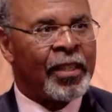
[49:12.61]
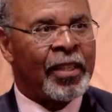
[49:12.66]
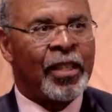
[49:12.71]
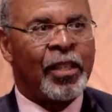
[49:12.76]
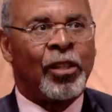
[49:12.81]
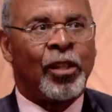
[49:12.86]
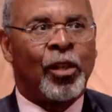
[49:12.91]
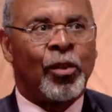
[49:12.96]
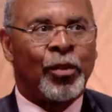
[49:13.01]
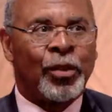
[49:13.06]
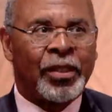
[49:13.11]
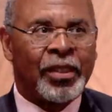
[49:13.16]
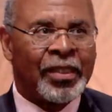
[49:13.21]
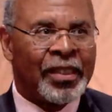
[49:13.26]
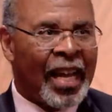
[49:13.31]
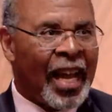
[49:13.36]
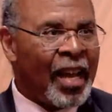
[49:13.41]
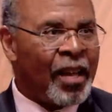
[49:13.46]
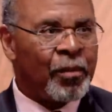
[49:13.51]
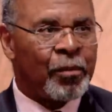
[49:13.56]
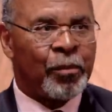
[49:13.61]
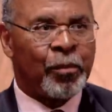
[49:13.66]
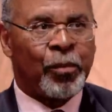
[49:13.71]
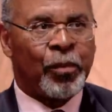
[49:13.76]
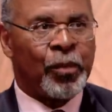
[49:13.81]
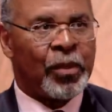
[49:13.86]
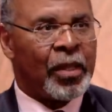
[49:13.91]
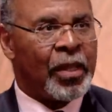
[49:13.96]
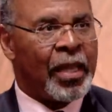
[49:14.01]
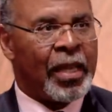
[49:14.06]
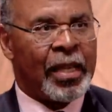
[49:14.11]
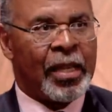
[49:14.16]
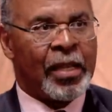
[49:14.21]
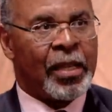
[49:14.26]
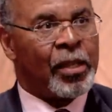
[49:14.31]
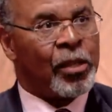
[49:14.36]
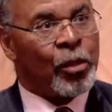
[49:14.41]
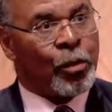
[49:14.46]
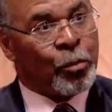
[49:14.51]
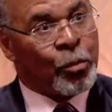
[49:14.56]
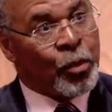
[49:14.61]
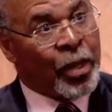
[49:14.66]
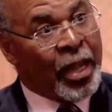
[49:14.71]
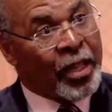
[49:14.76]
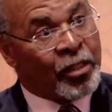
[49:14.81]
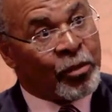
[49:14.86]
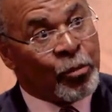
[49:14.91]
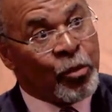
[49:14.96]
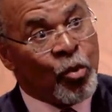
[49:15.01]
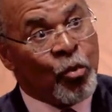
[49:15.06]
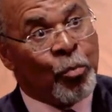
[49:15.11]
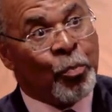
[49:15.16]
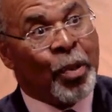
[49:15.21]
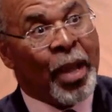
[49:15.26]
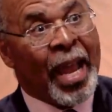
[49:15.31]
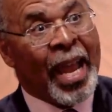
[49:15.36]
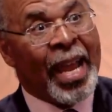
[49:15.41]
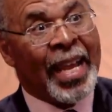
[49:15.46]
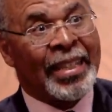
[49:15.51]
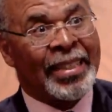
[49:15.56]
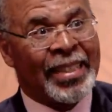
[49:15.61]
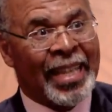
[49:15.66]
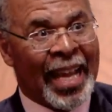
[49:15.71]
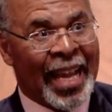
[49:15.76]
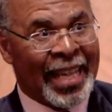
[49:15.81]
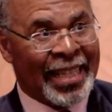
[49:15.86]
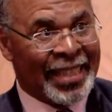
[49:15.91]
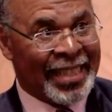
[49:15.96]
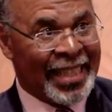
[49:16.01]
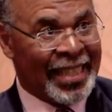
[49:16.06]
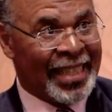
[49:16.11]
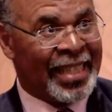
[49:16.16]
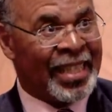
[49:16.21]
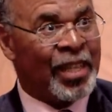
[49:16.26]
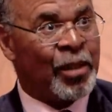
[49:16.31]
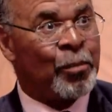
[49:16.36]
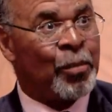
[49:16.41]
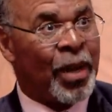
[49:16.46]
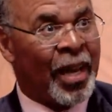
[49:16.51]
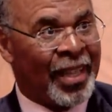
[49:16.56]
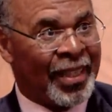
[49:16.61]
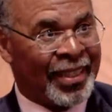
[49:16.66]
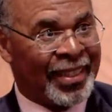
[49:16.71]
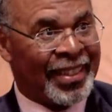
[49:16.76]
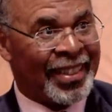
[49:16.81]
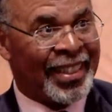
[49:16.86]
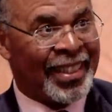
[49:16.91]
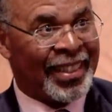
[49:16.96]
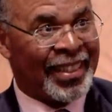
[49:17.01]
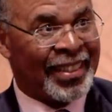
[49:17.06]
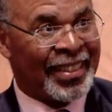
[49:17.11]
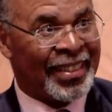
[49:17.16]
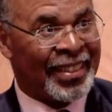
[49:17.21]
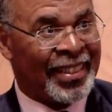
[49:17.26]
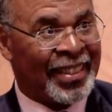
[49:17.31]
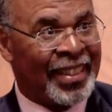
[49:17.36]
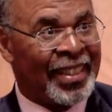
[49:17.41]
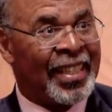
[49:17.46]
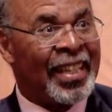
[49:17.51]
you know, is not, you know, has moved past identity politics,